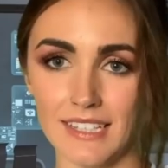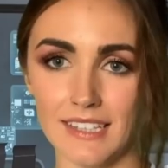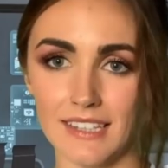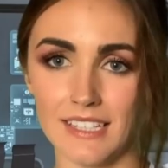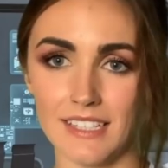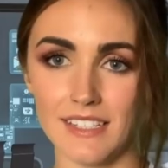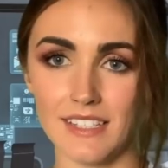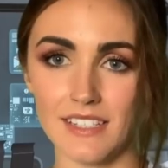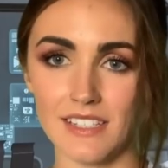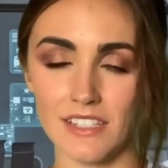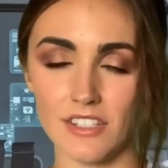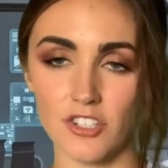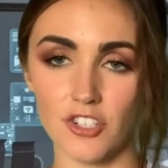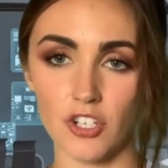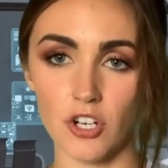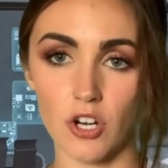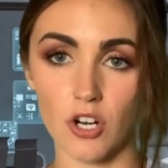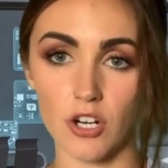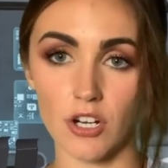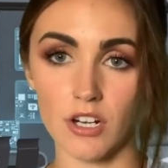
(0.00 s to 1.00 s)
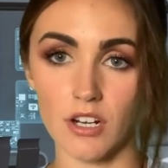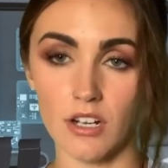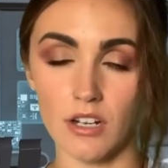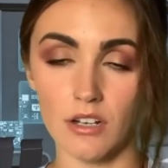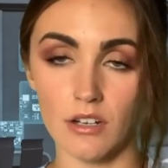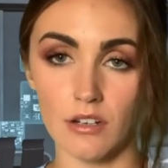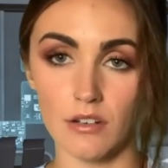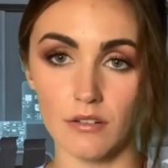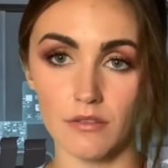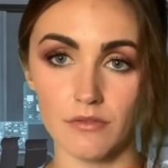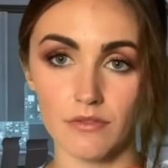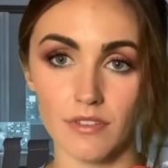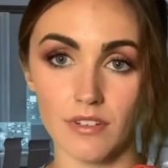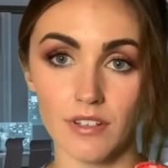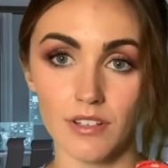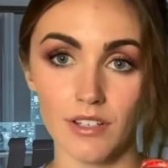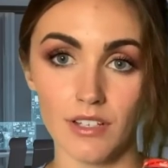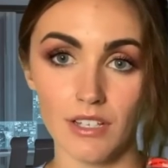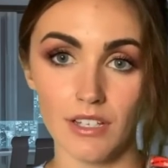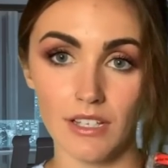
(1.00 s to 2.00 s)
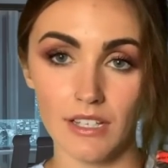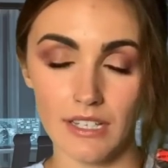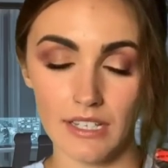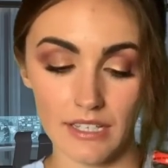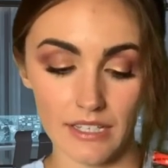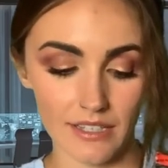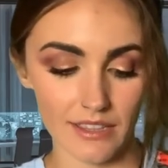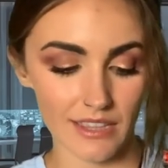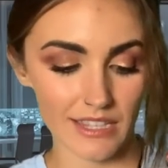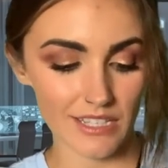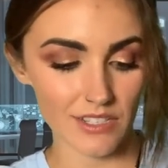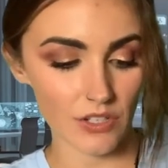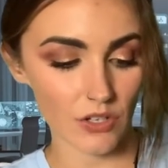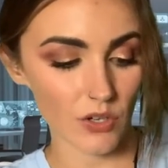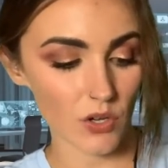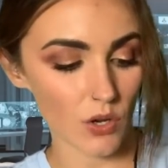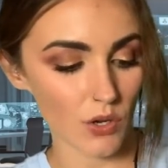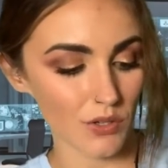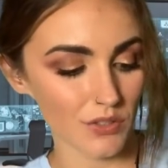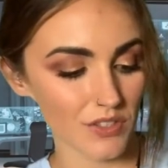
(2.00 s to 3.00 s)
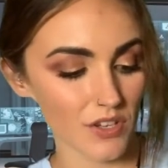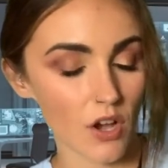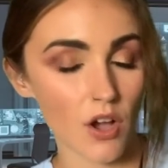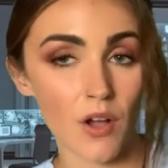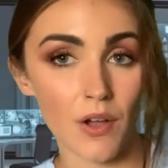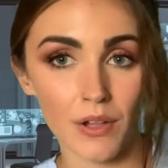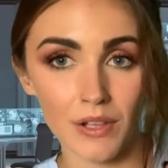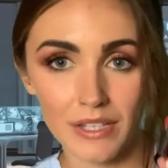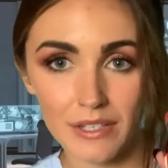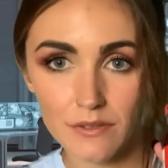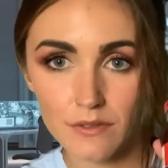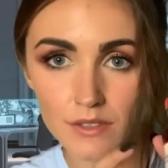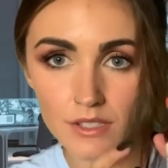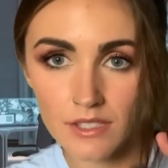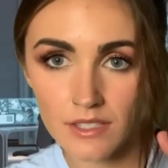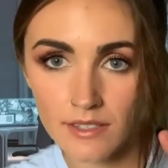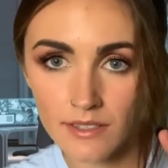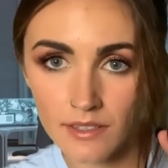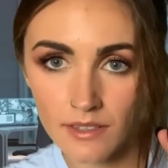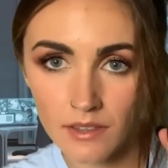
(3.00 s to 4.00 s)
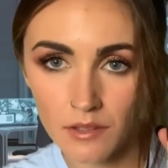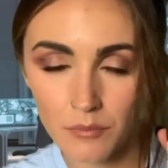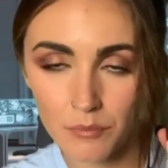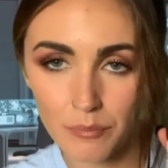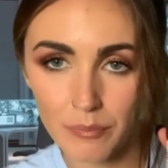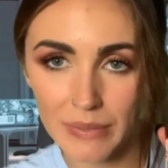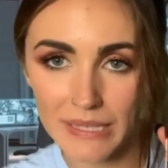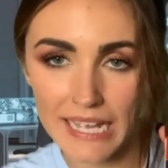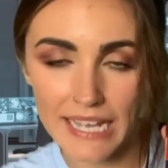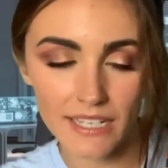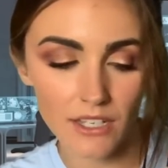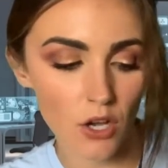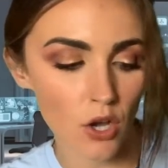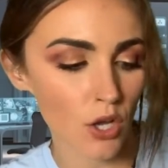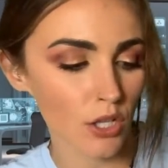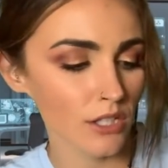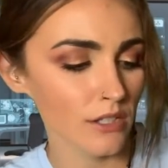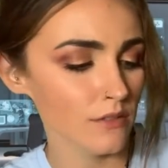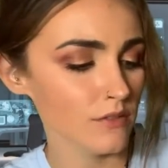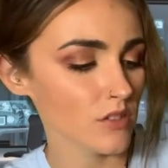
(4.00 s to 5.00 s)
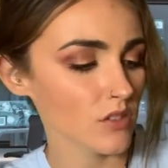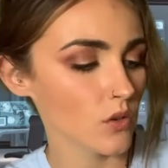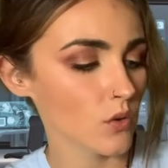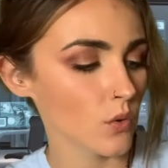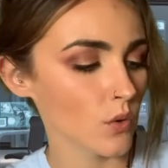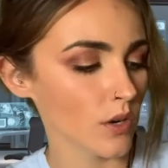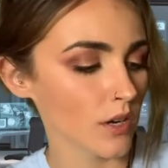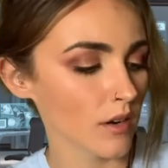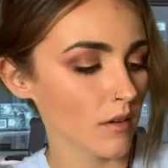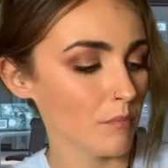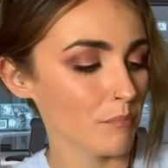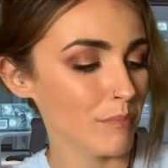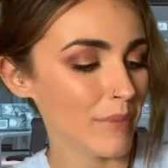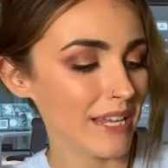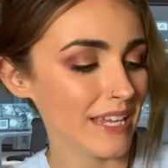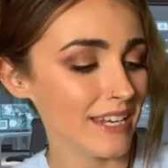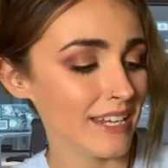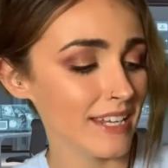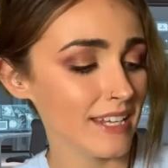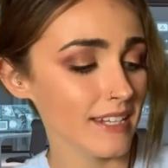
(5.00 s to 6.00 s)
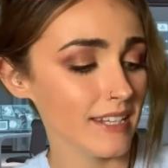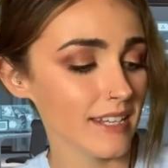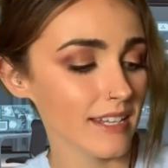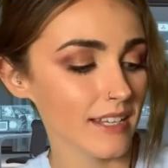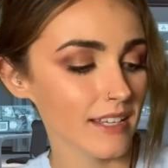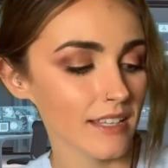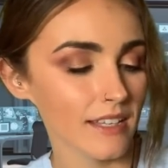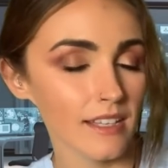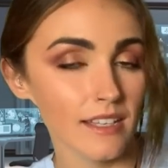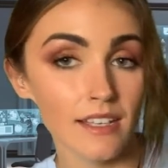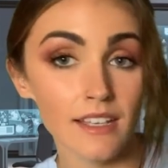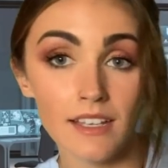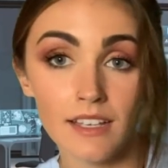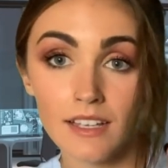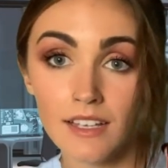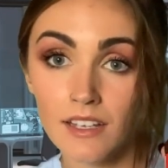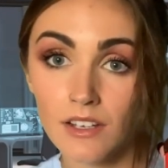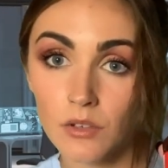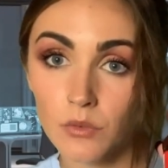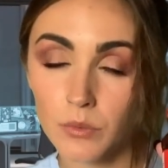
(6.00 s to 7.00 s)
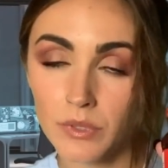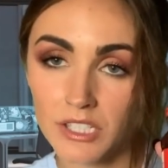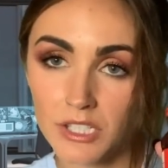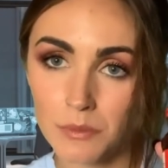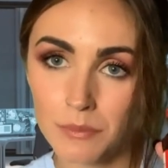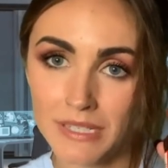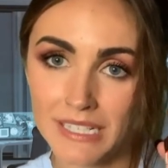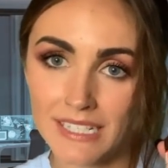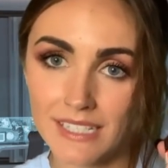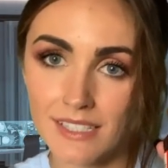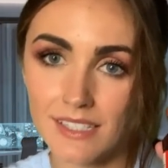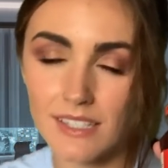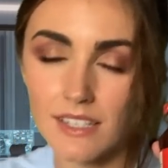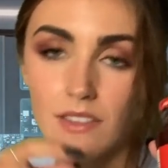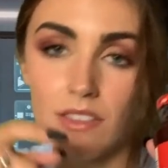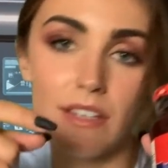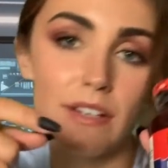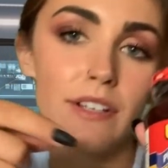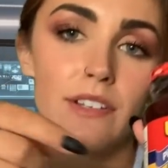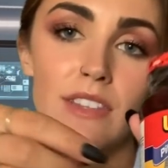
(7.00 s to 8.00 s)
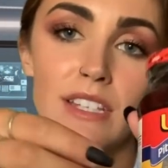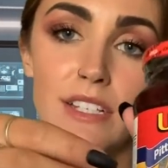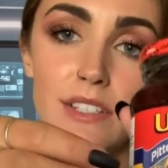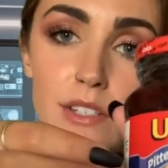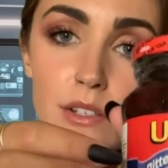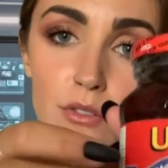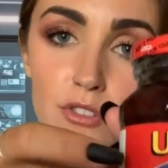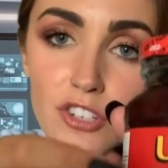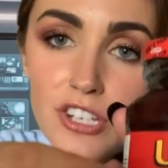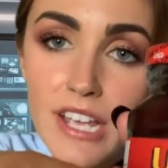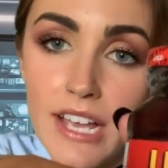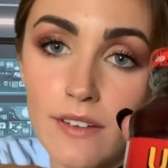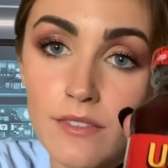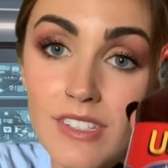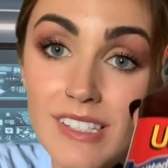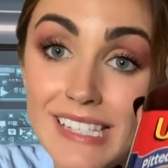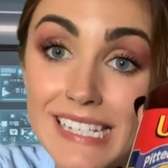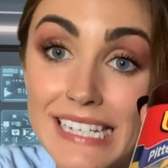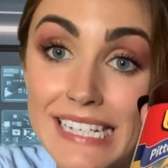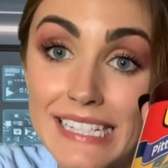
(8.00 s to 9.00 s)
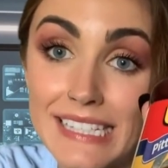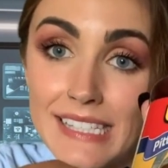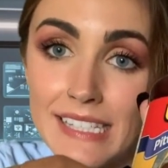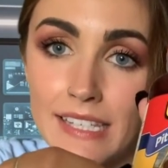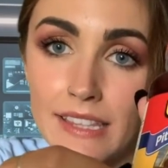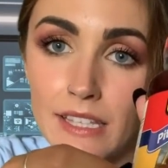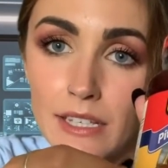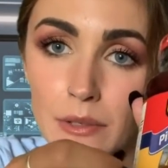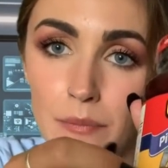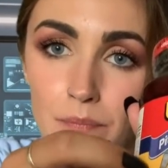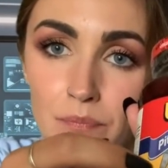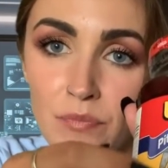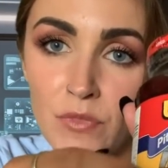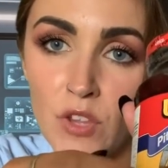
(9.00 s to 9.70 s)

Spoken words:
This is a jar of, these are called olives, black olives or pitted, which means these usually have seeds in them.